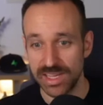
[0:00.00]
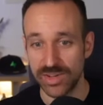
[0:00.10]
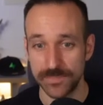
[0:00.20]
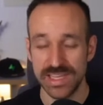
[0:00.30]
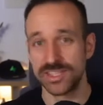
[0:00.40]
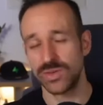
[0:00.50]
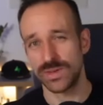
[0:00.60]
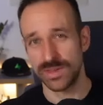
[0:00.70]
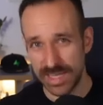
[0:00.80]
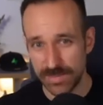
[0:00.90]
Okay, so
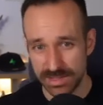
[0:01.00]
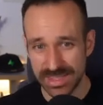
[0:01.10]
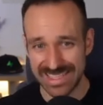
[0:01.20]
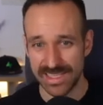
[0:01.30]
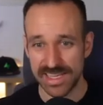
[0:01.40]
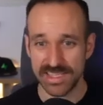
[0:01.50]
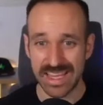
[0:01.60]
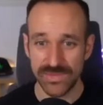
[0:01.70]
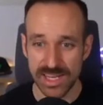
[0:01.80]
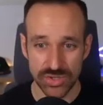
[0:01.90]
the thing about this is
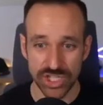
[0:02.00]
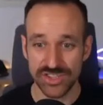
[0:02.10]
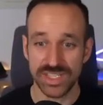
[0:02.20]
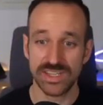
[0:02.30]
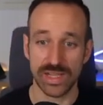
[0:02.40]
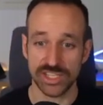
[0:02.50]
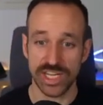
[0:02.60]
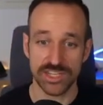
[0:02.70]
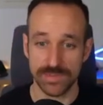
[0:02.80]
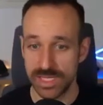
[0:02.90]
that if I now do changes here, if I like
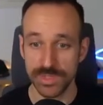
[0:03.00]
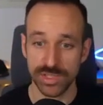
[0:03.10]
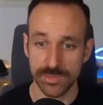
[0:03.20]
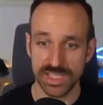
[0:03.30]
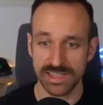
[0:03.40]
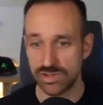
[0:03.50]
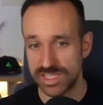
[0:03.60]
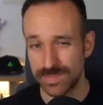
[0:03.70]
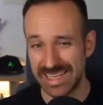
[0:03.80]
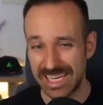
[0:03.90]
change the minimum deployment target or
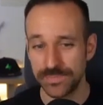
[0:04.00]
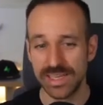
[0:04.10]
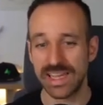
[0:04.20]
the display name,